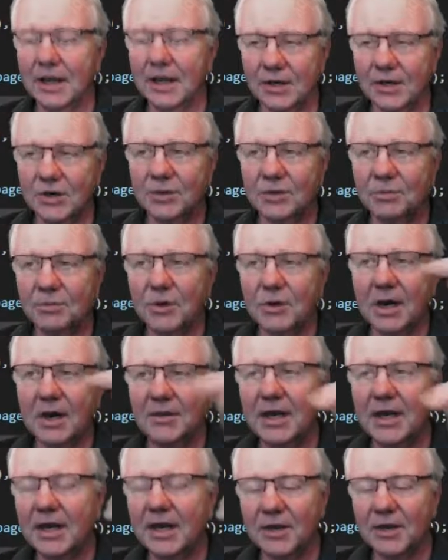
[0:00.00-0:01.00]
you can put on
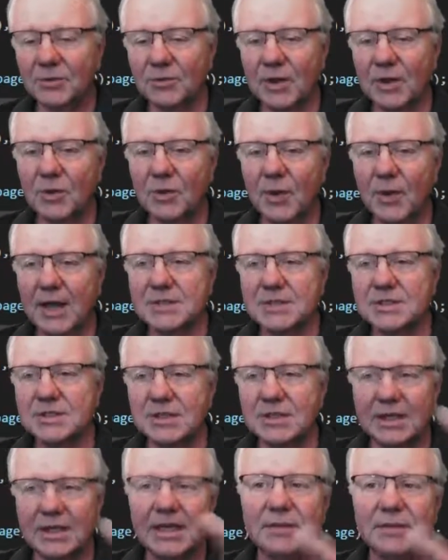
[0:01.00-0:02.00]
the end of the request to
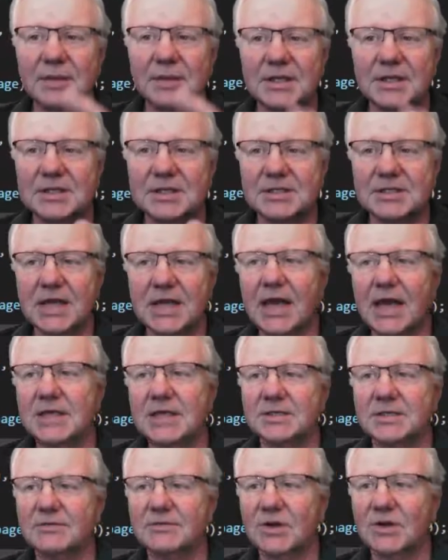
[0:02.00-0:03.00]
limit the size
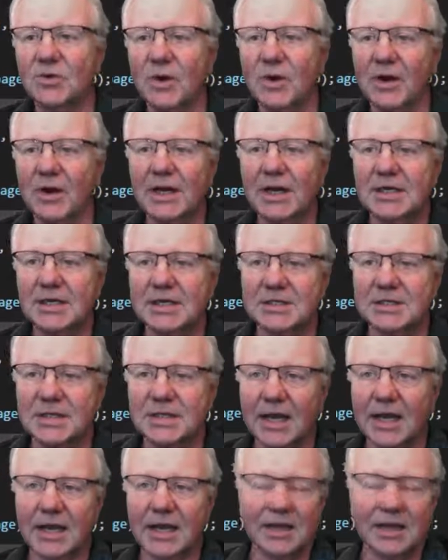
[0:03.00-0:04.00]
of a query, because
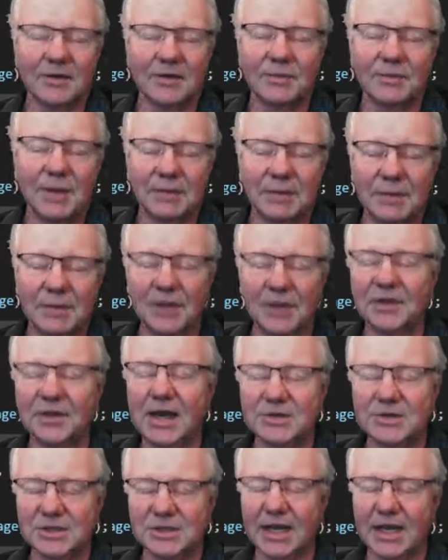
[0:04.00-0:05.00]
like there might be
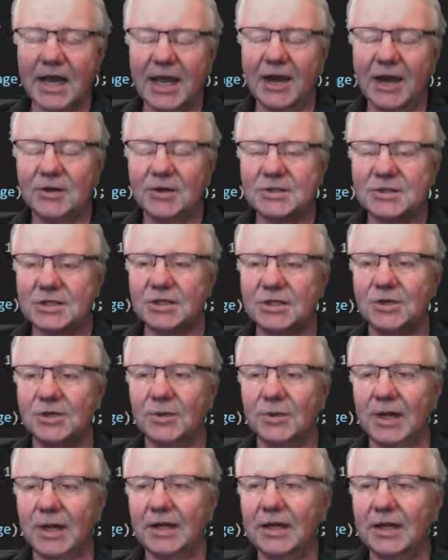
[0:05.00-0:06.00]
1,000 accounts and you
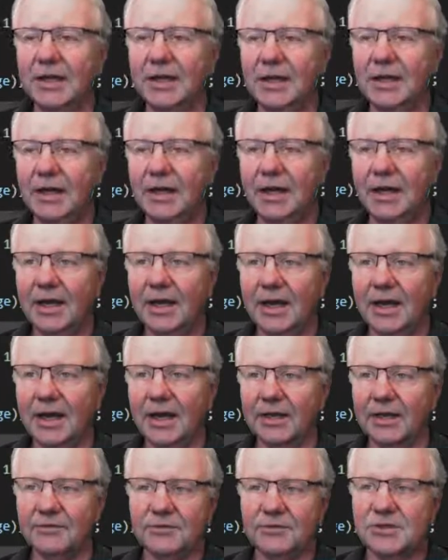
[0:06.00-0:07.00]
want
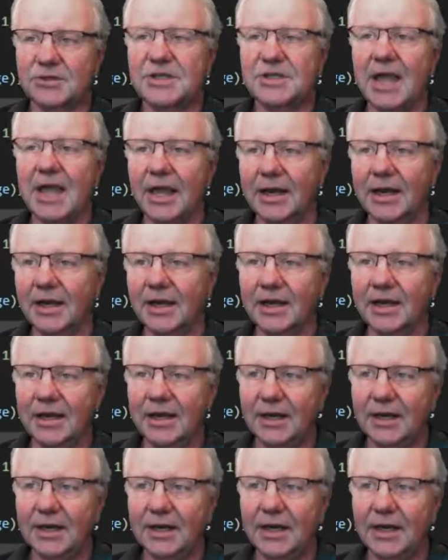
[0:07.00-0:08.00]
the first 10,
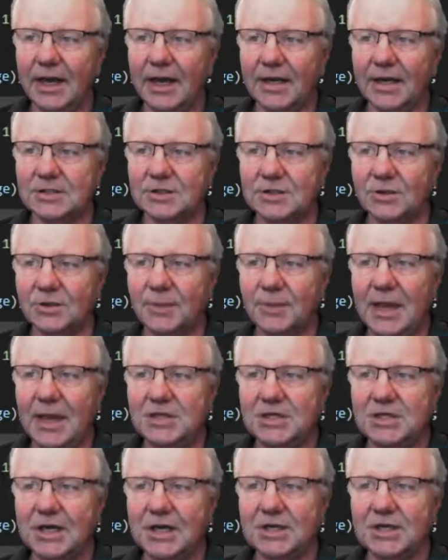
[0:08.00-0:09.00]
and so
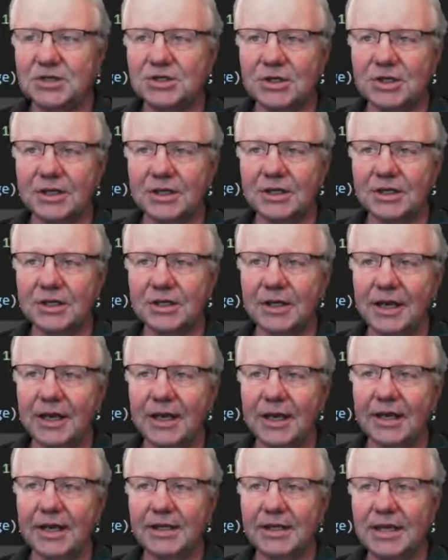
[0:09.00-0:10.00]

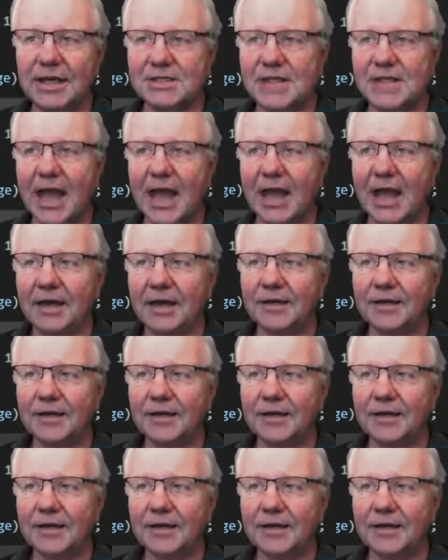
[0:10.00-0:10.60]
pagiation does that.